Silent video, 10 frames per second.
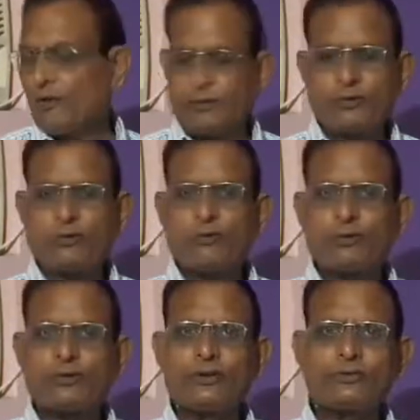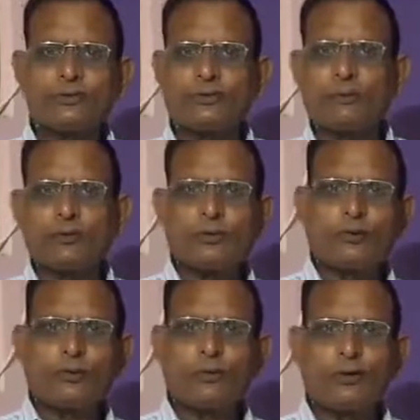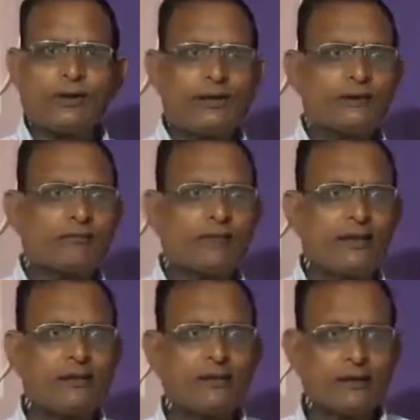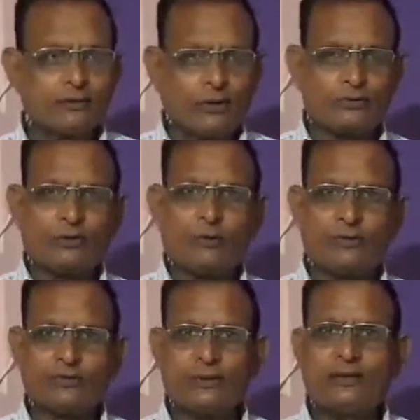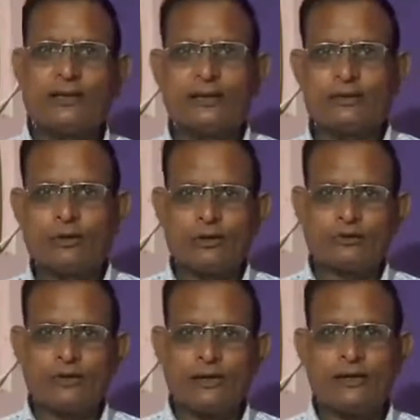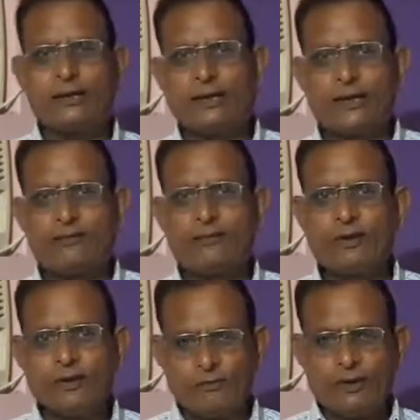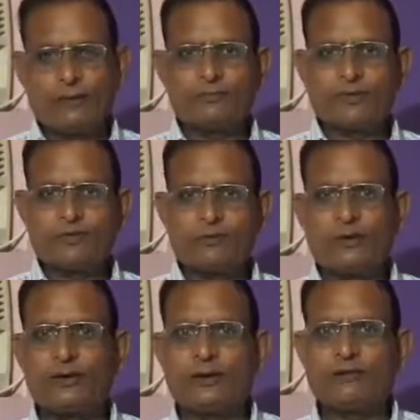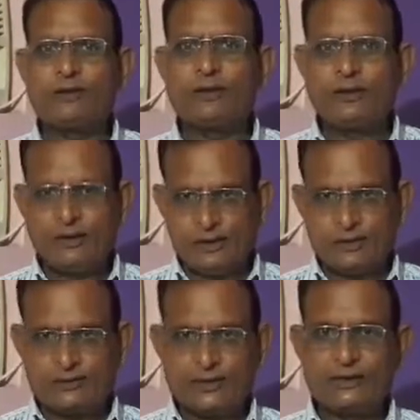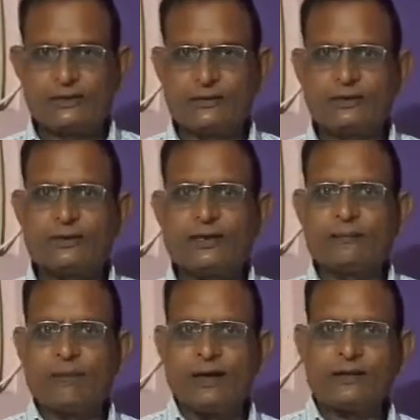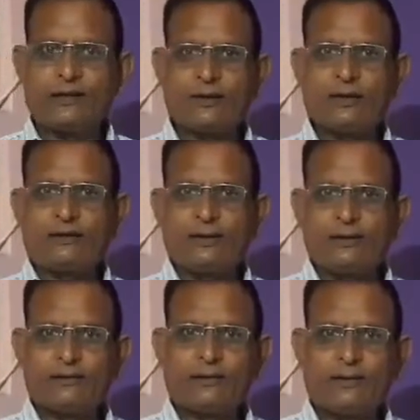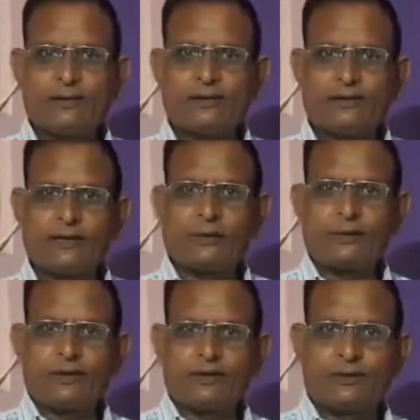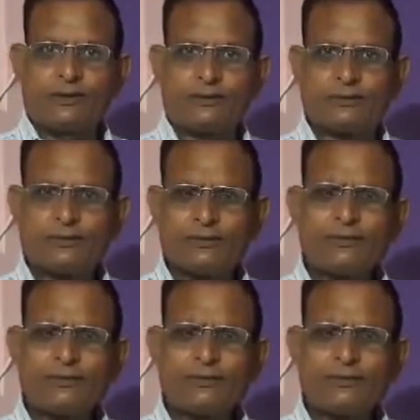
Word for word: We don't want to discuss about the global writers like Dostoevsky and Tolstoy and William Shakespeare and uh, Tennyson and Byron and T.S. Eliot and David Digges.